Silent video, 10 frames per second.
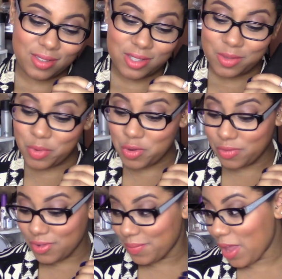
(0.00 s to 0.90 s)
It's
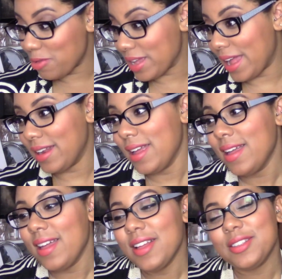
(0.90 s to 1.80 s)
beautiful. Okay.
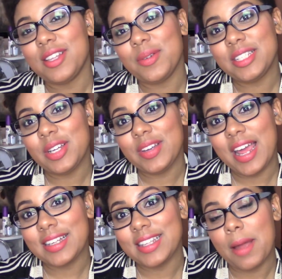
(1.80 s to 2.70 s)
So until
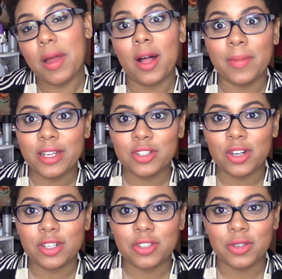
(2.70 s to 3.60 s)
next time, I'll make
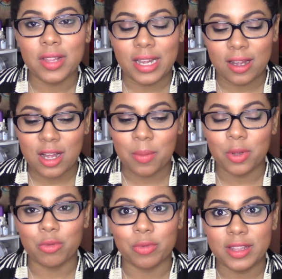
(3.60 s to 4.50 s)
sure to do like a couple
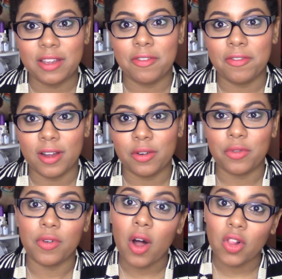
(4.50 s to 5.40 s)
of really fun
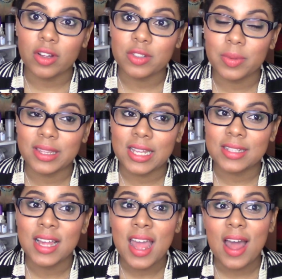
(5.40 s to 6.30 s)
fall looks with
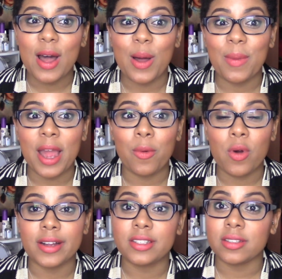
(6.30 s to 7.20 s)
this. I
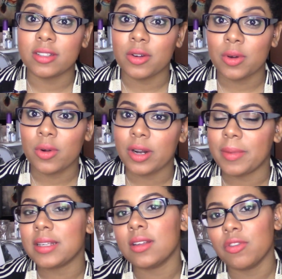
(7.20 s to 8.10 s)
want to start recording
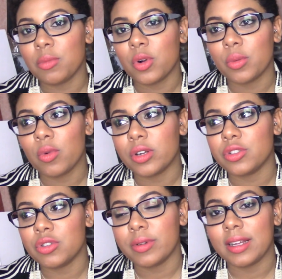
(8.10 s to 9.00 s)
myself more and more
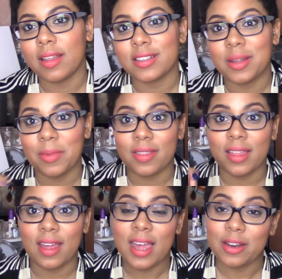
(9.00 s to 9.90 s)
doing like some of
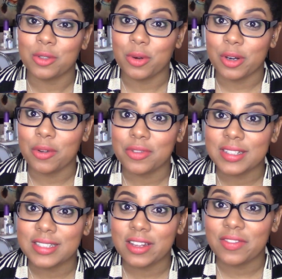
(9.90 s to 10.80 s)
the editorial
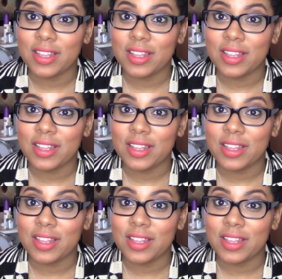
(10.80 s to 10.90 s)
fun stuff